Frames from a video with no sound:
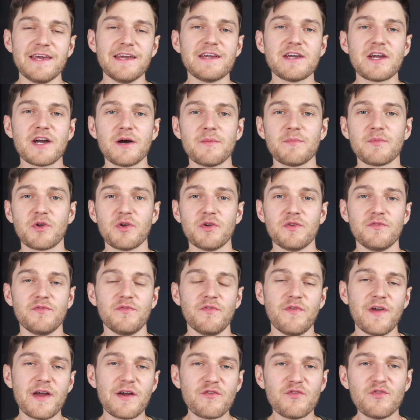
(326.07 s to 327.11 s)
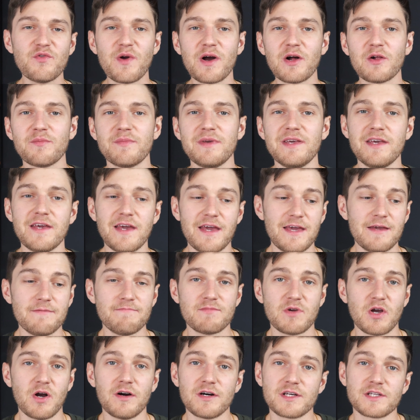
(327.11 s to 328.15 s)
income could very well be a
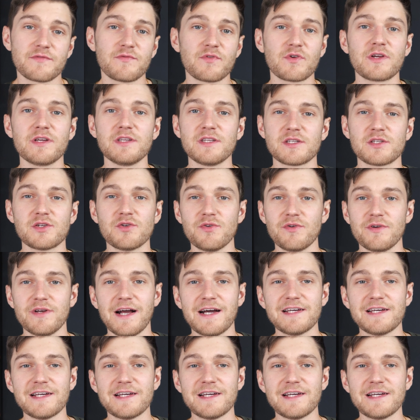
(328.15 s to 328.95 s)
cause for concern,